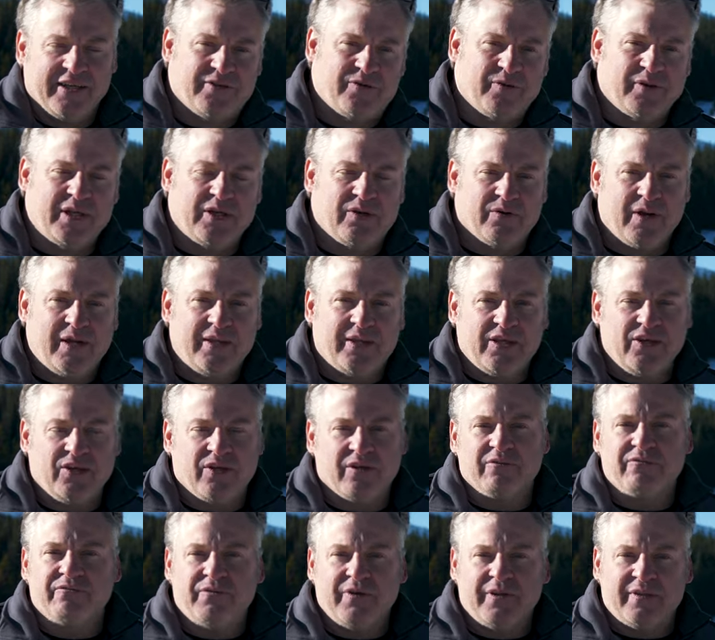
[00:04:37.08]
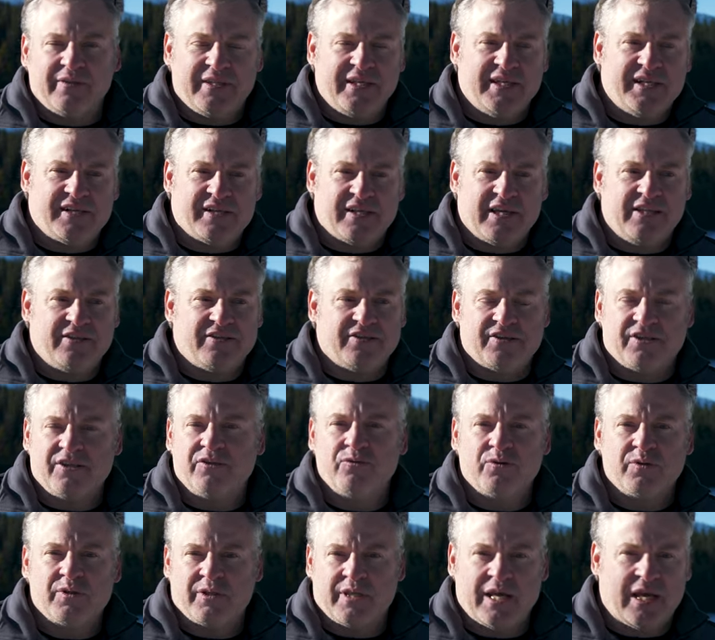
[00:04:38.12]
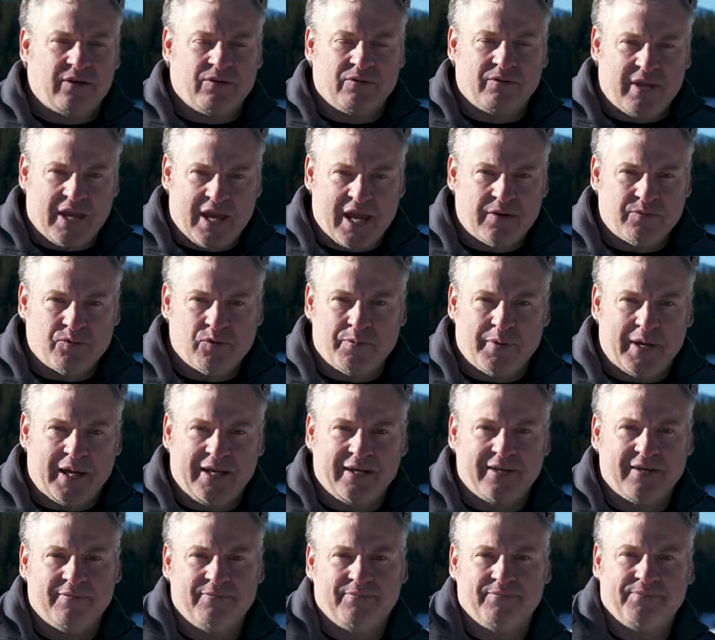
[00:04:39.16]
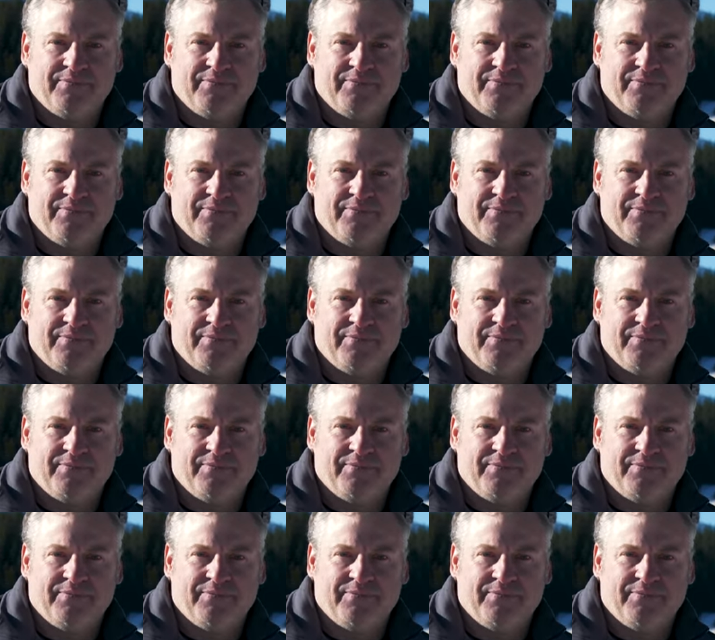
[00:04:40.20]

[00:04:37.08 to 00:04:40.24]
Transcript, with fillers: It's really great that you can fit these lenses into a standard camera bag.